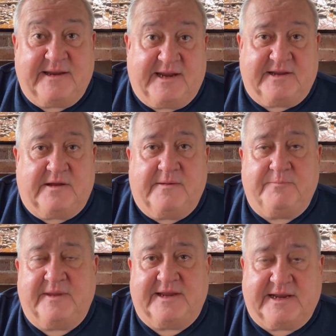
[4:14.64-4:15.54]
I
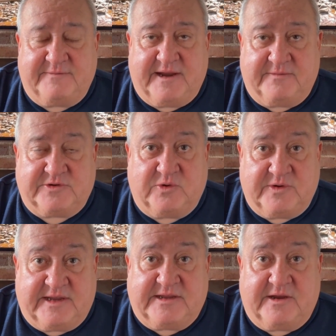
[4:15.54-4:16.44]
couldn't believe how
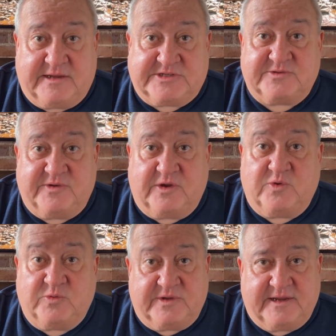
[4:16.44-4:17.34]
tall he'd got, she
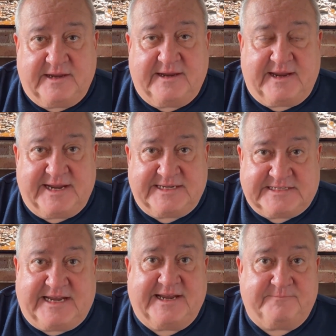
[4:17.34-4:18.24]
recalled. I did
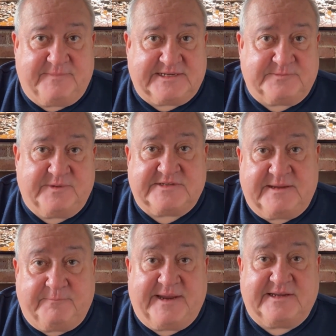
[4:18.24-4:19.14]
say, I suppose
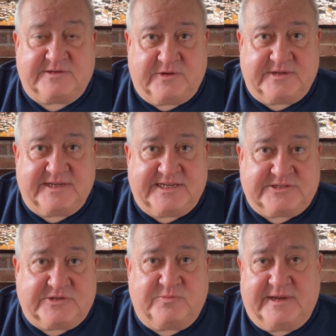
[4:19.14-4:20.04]
I'd better not
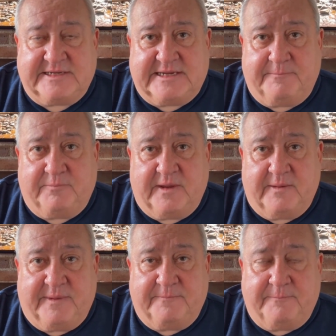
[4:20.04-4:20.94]
kiss you, and he said,
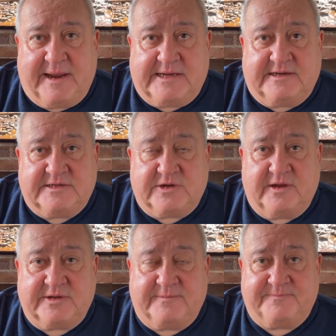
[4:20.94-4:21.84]
probably better
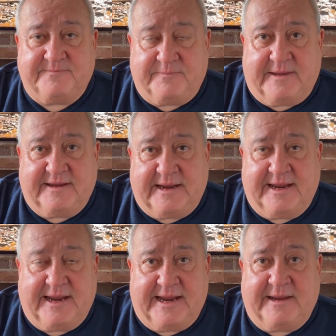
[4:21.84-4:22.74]
not.
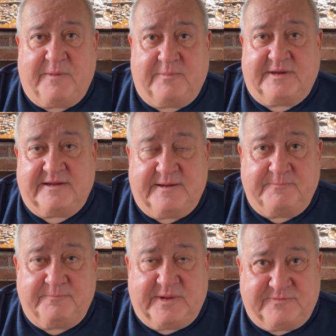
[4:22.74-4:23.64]
In a moment
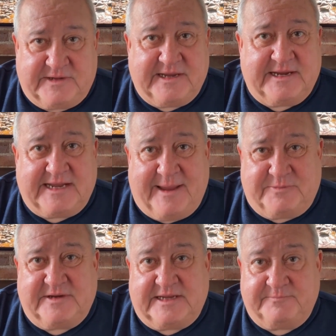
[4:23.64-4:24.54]
that perfectly
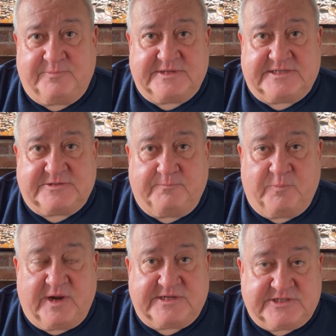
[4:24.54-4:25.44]
captured the prince's
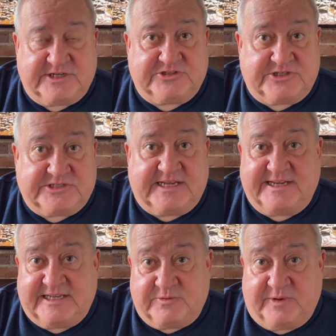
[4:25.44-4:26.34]
modesty, she said
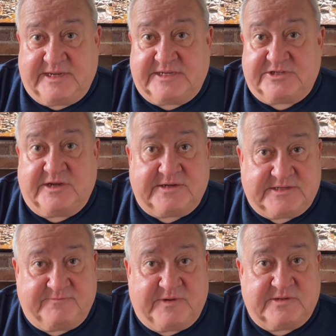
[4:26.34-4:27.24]
he quickly turned
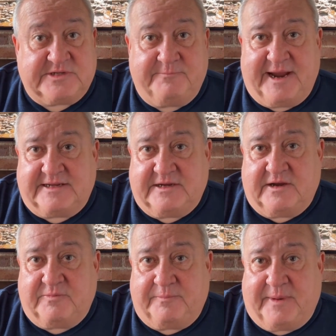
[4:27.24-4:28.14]
the focus back to
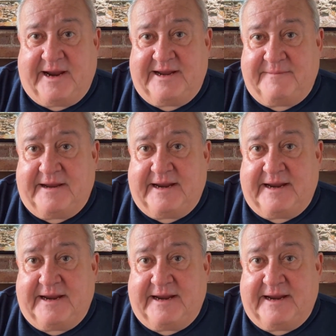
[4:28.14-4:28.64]
her, replying,